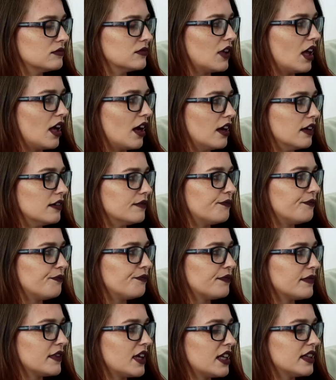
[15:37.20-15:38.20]
Yeah, they,
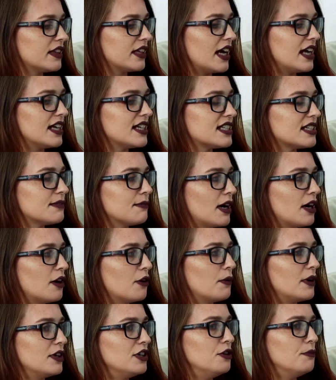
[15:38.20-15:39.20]
they do smell. They
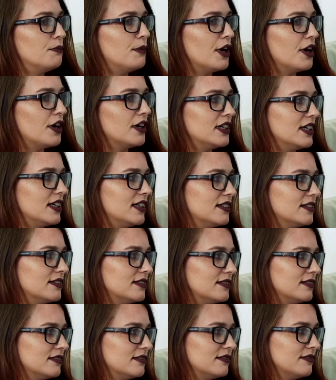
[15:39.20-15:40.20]
smell when you burn it.
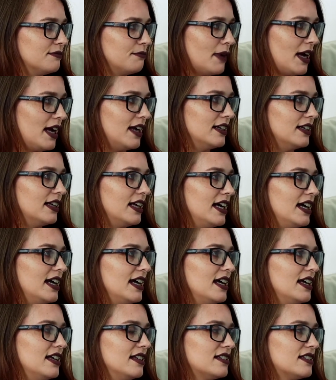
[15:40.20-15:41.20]
Yes, yeah, so it's
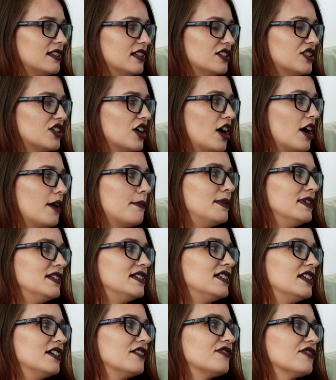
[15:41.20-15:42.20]
a it's, it's, the terp
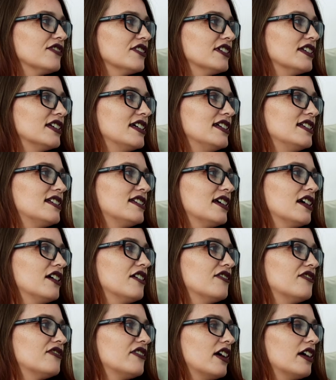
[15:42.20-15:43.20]
is different
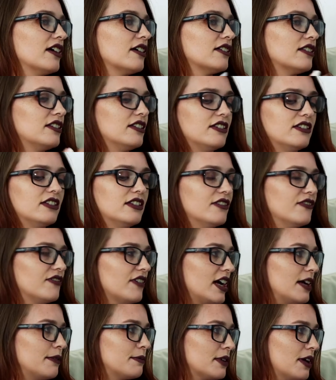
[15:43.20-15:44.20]
itself. Like the
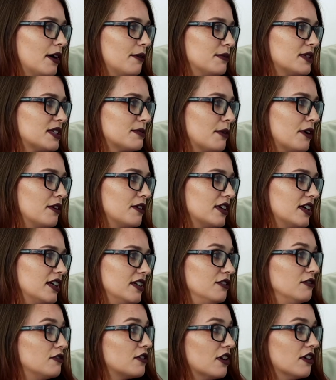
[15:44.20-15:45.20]
vape that I'm yeah.
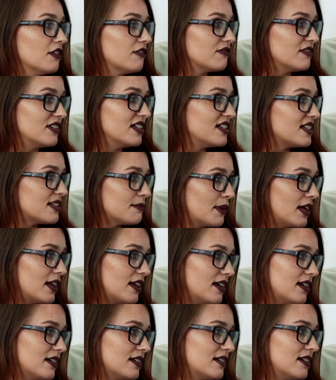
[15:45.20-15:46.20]
smoking, you can't really smell
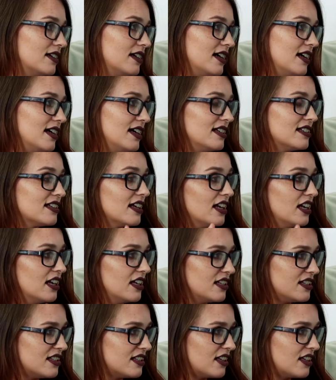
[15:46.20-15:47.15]
it. Yeah, see, it's a, I mean.